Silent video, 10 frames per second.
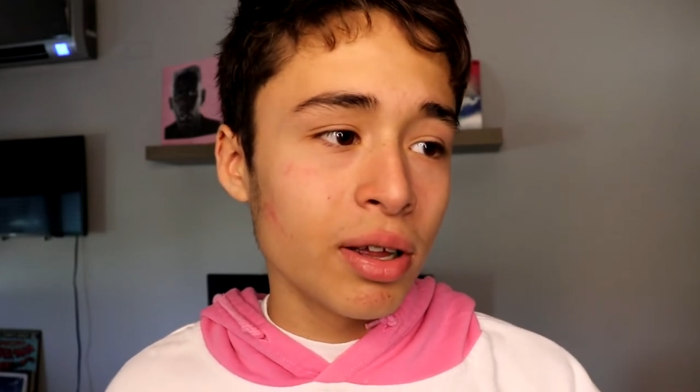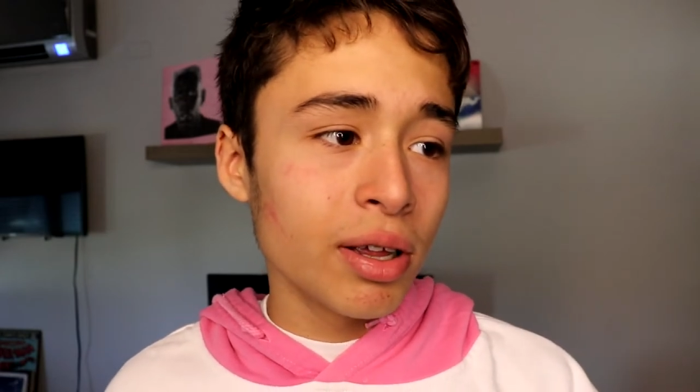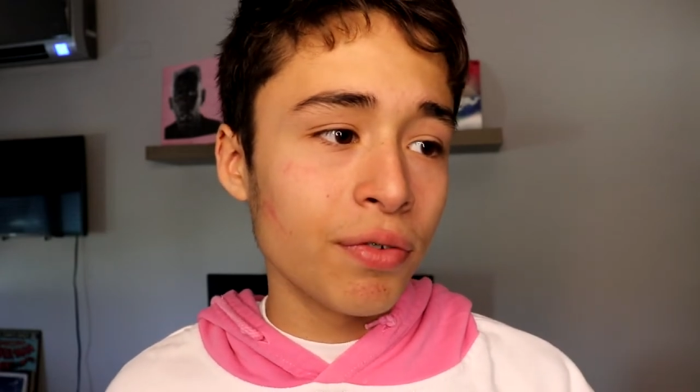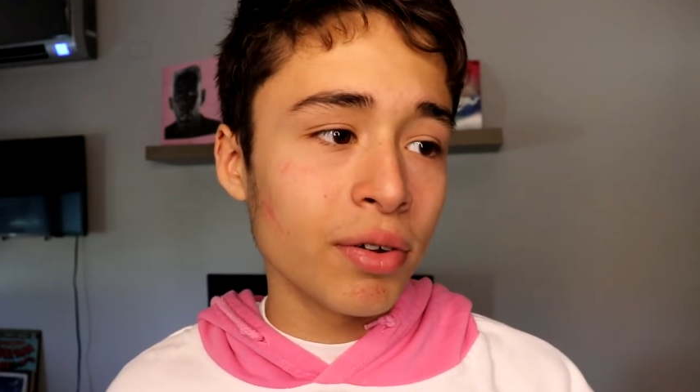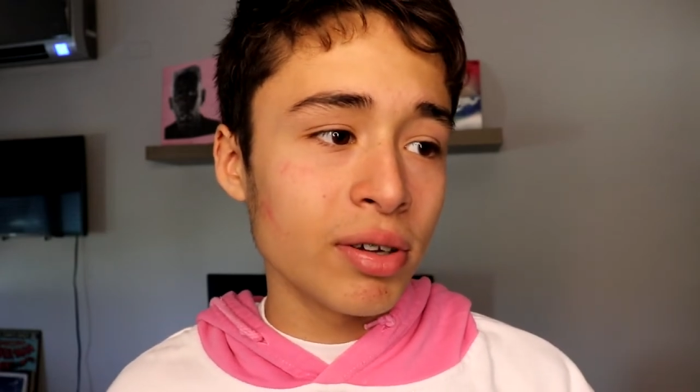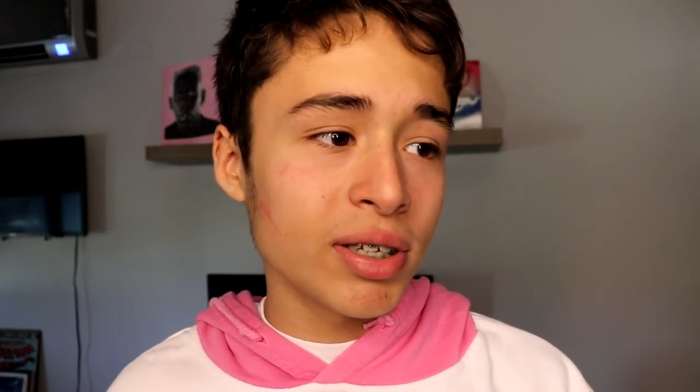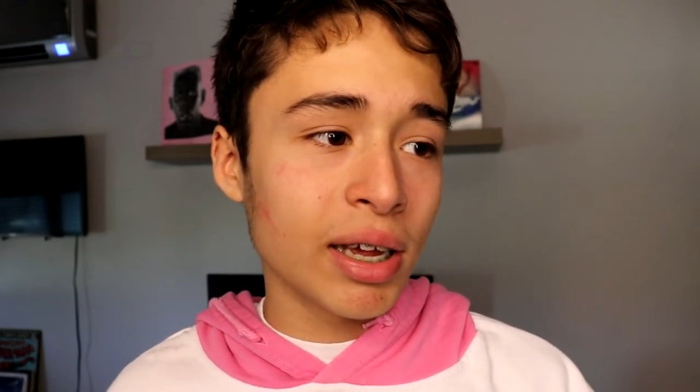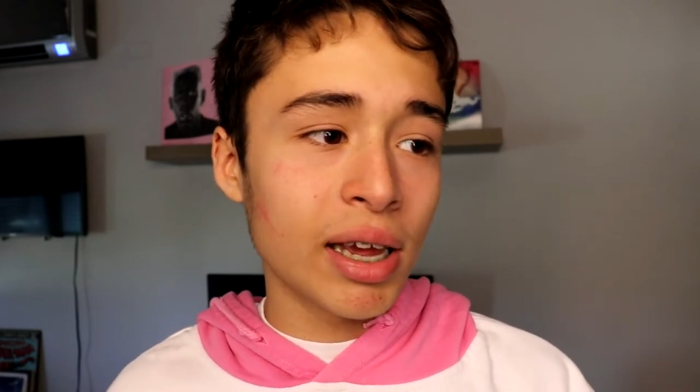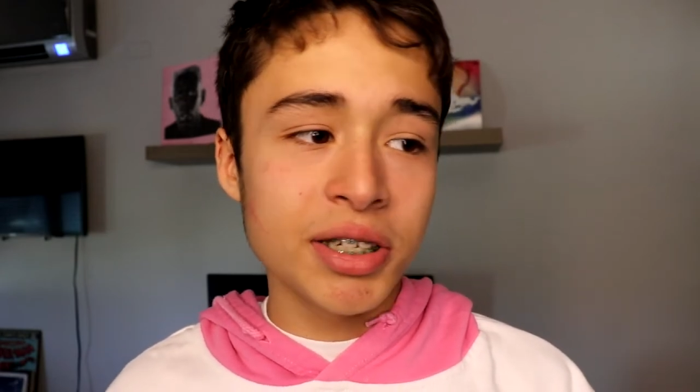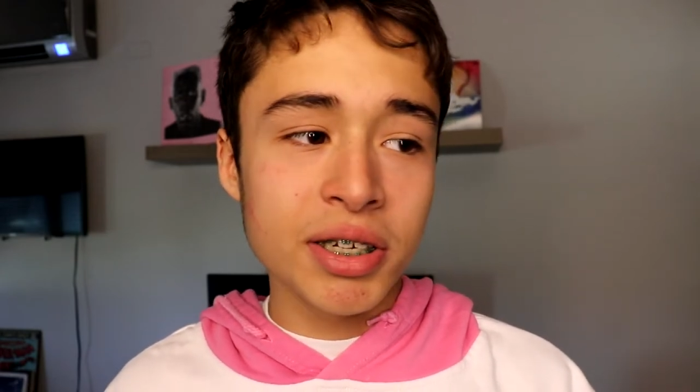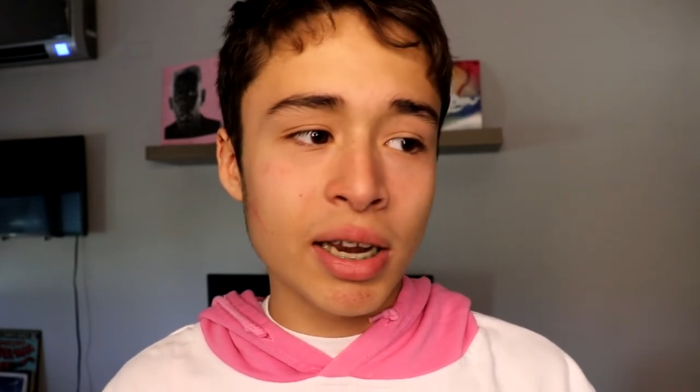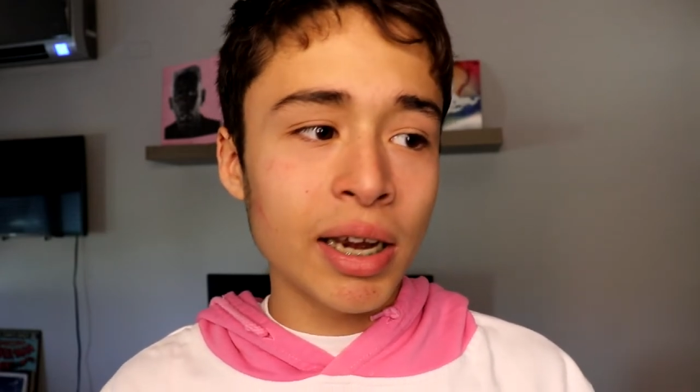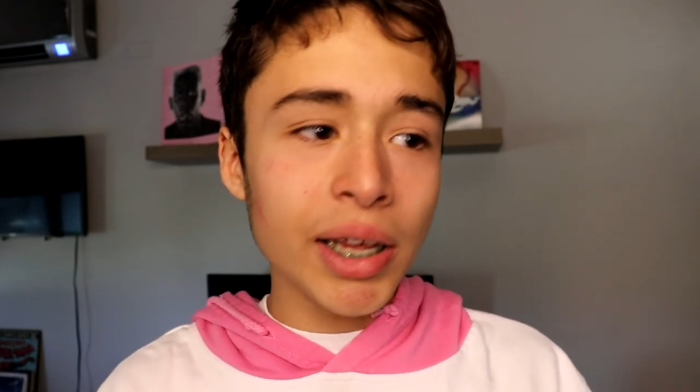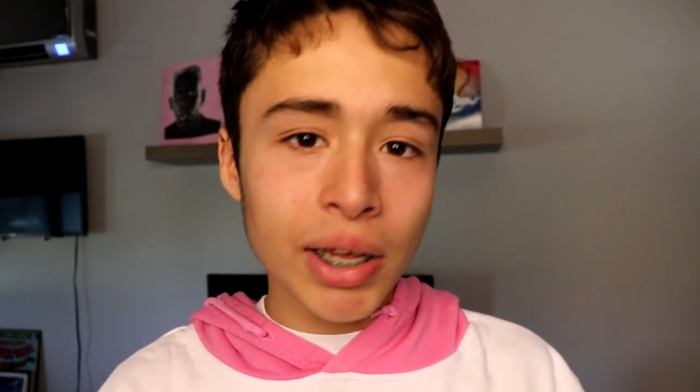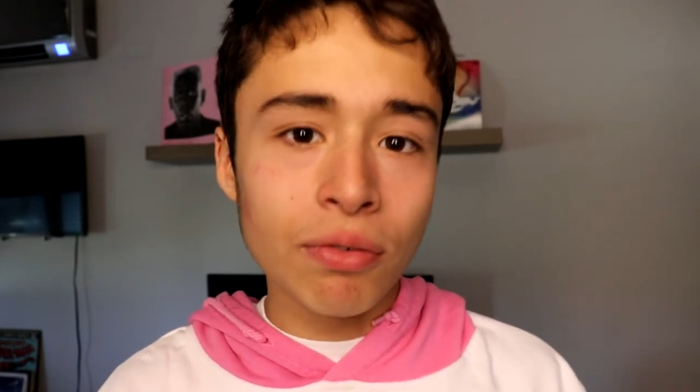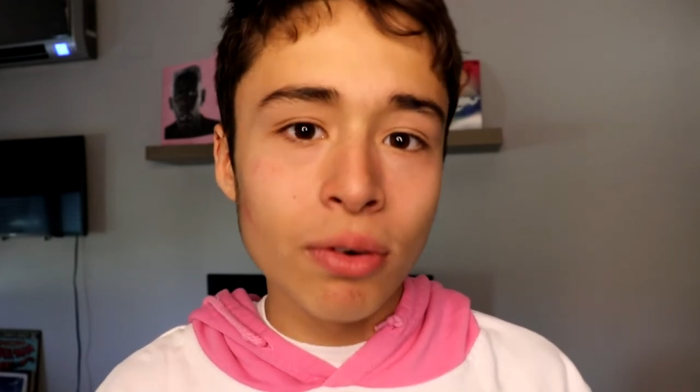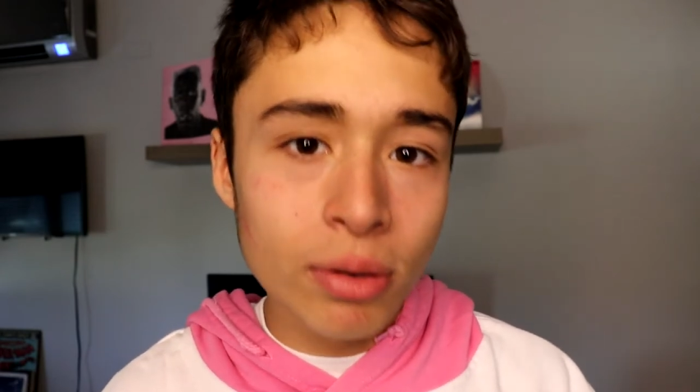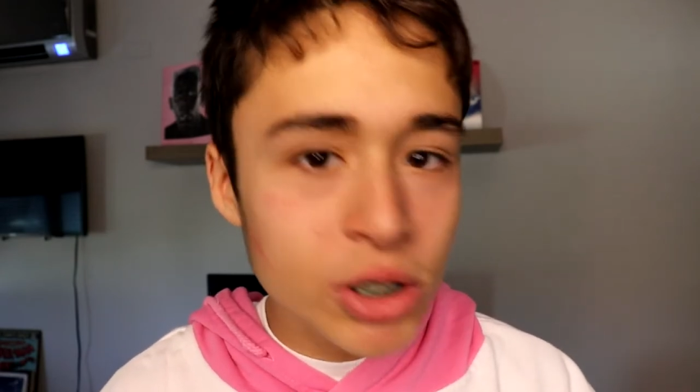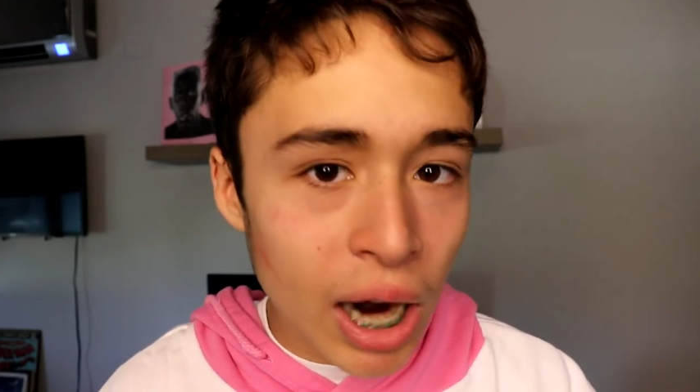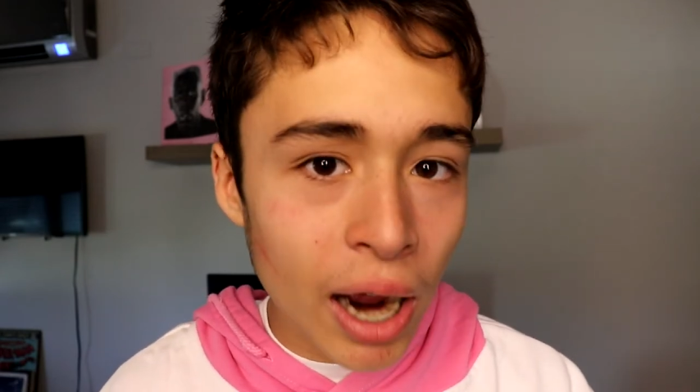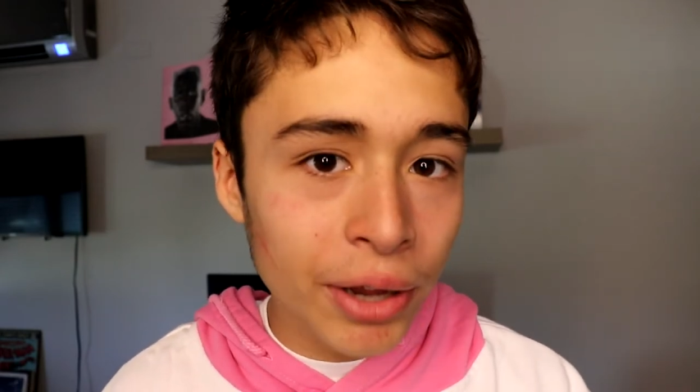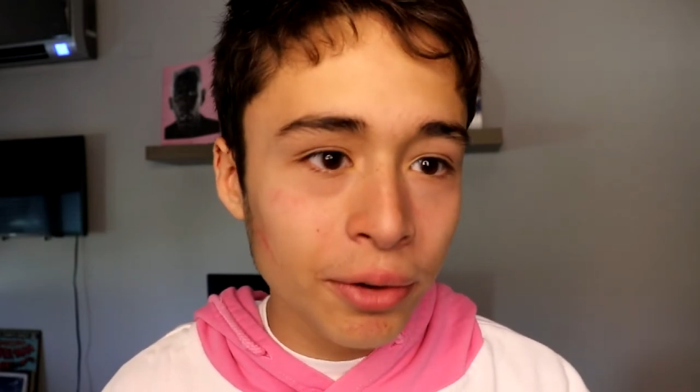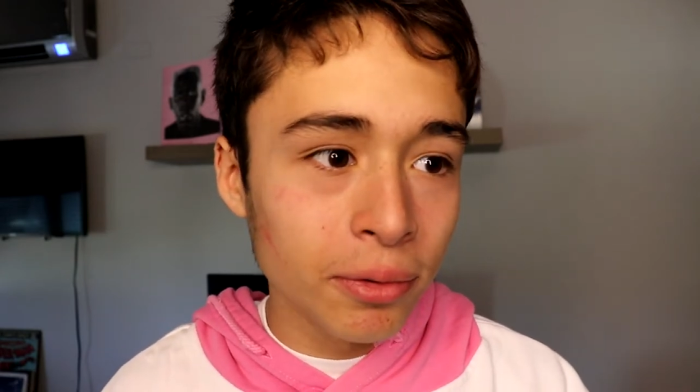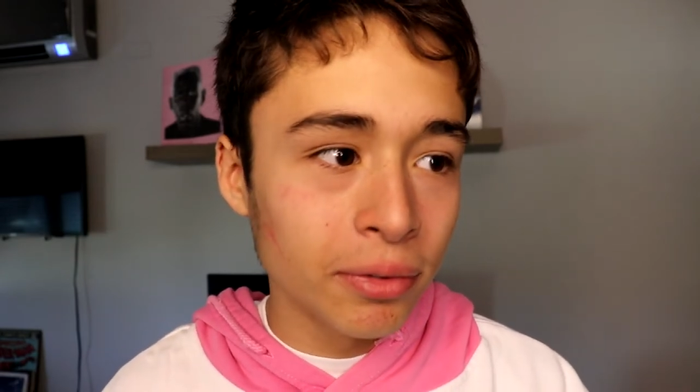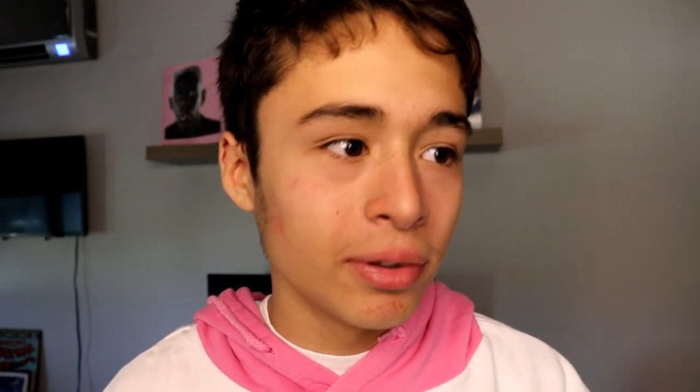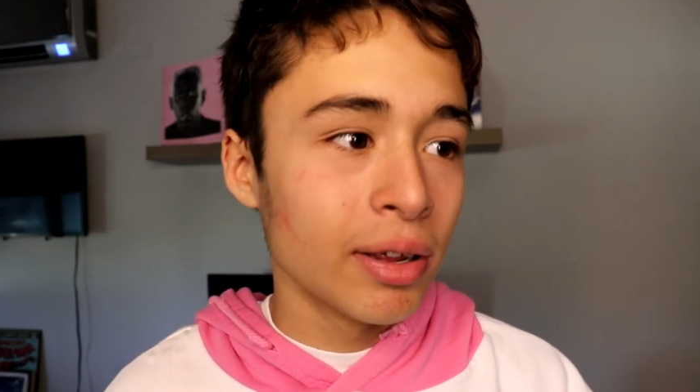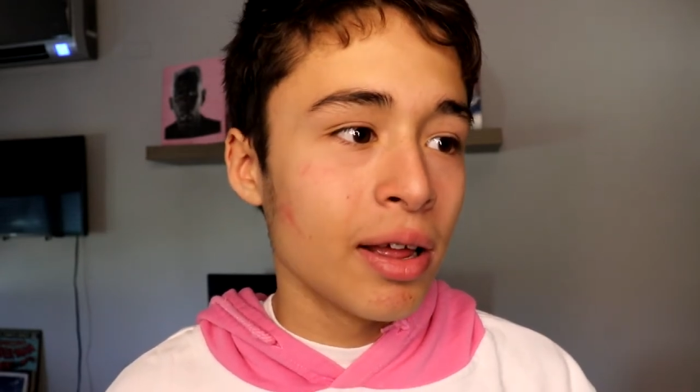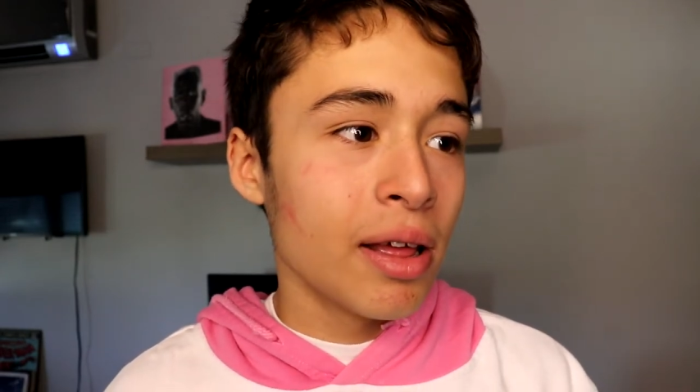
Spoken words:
He feels like he's just an evil child